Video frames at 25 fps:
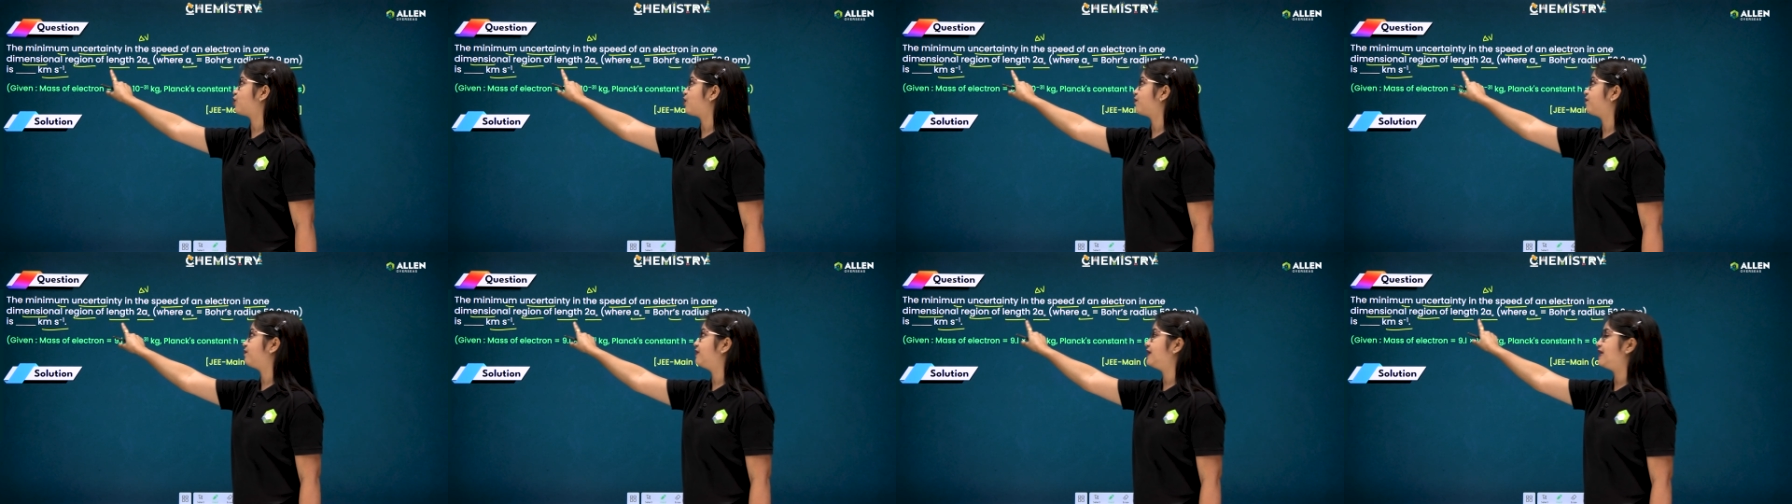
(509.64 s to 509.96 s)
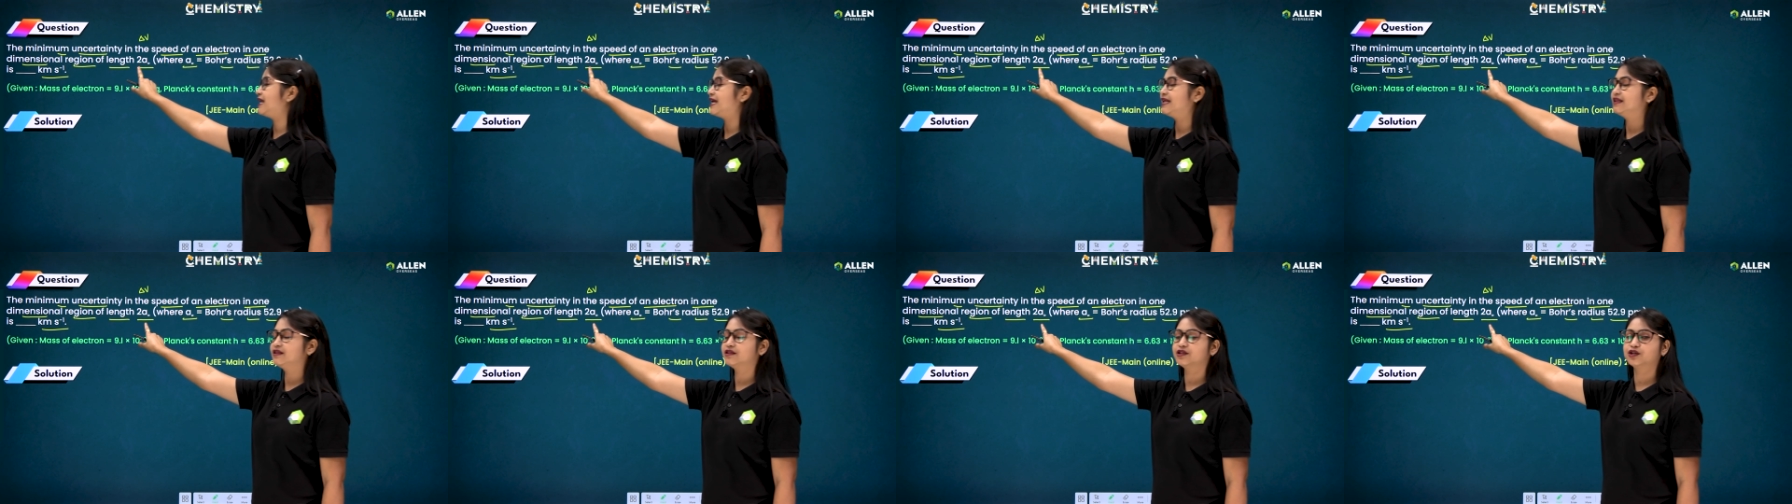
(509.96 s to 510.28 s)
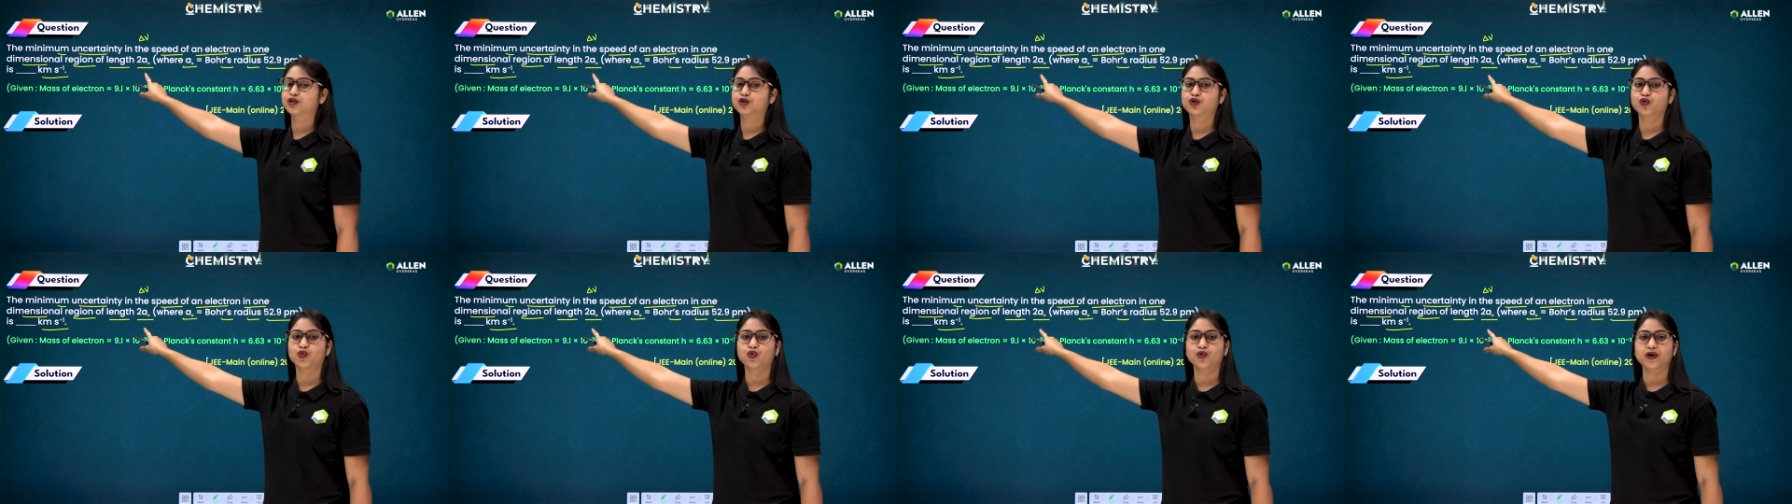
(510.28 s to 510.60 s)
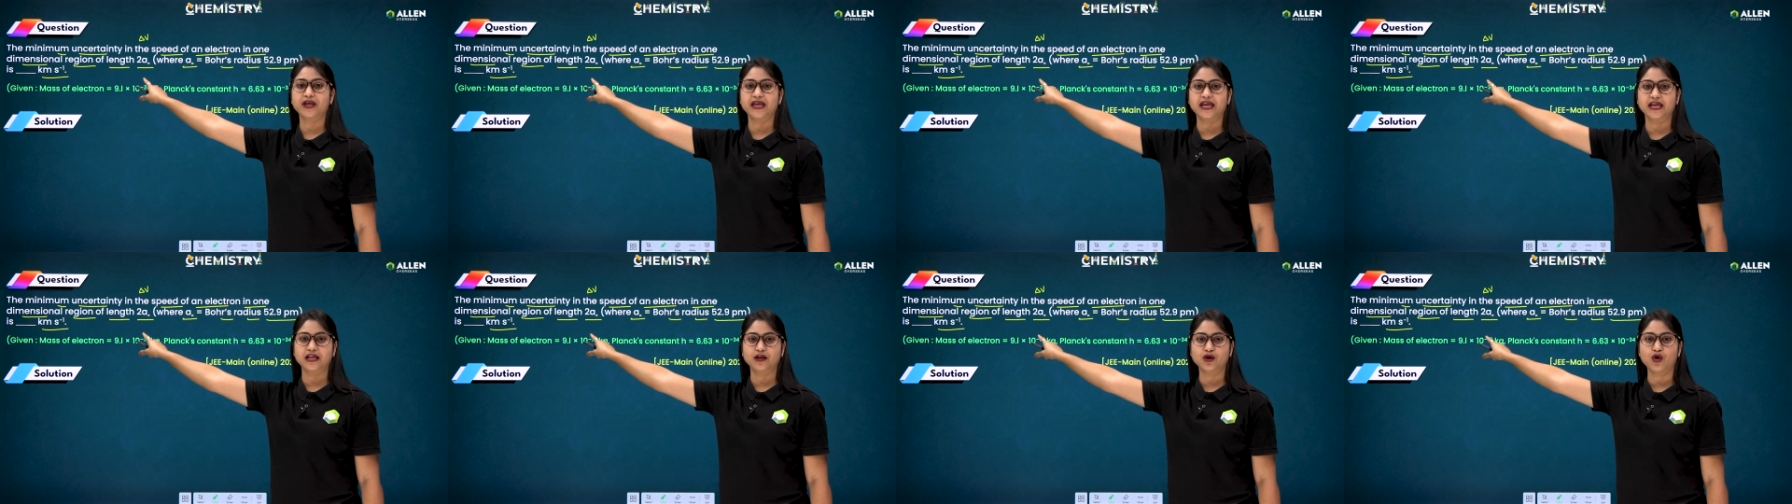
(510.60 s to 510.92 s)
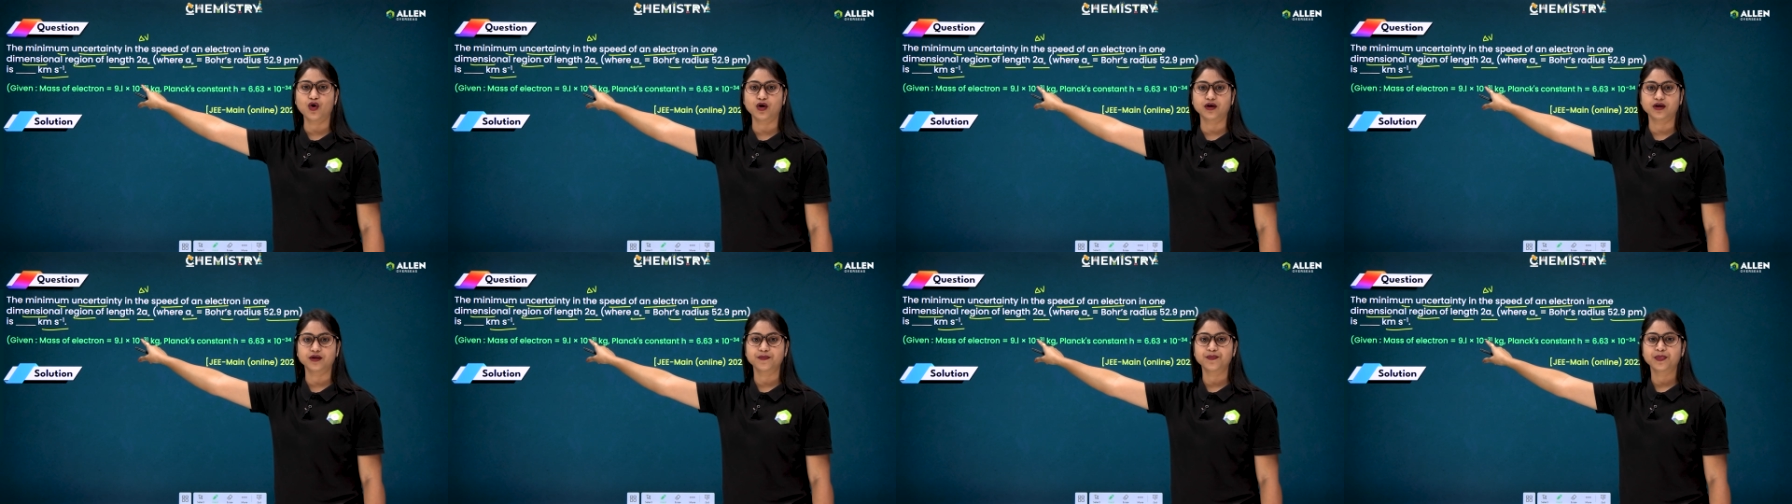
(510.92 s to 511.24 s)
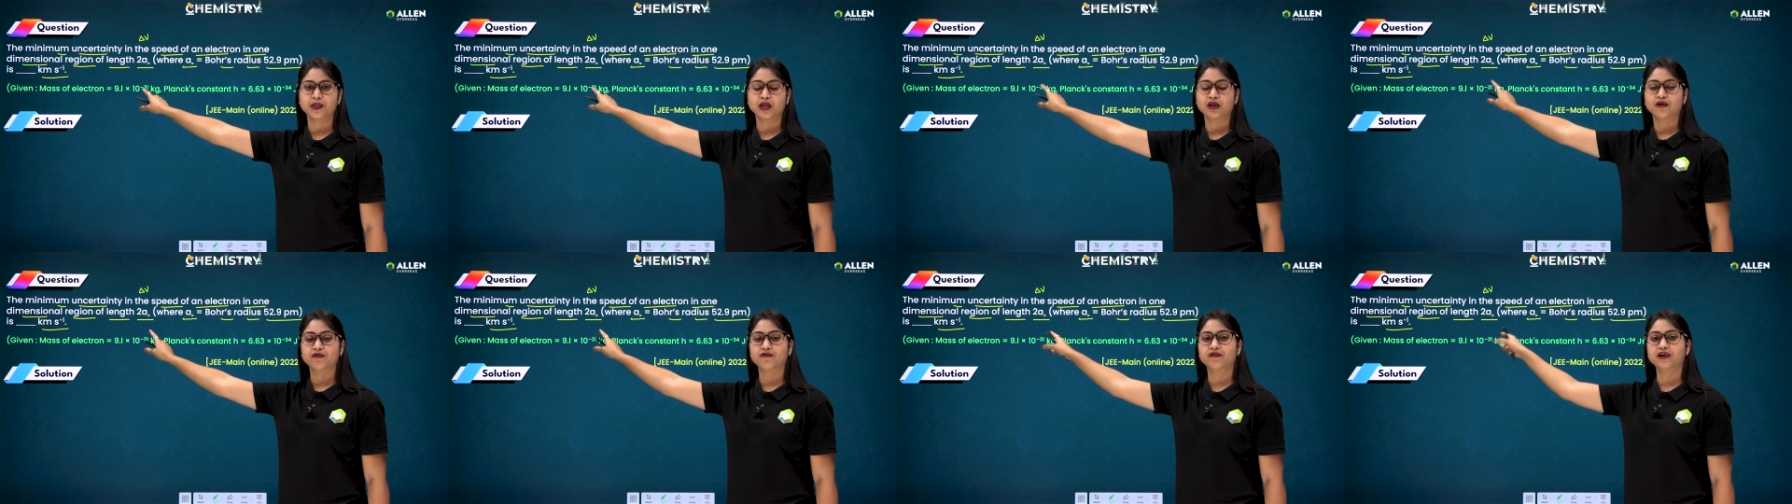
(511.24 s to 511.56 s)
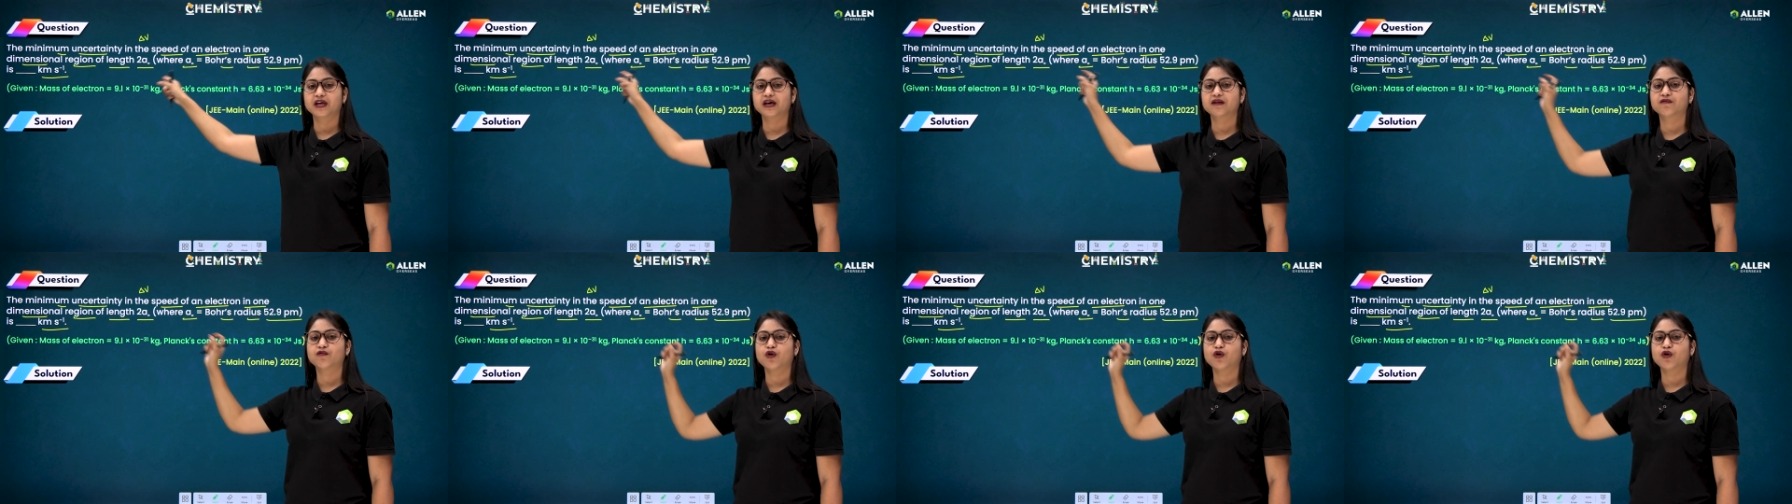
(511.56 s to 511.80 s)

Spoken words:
of length 2a0, where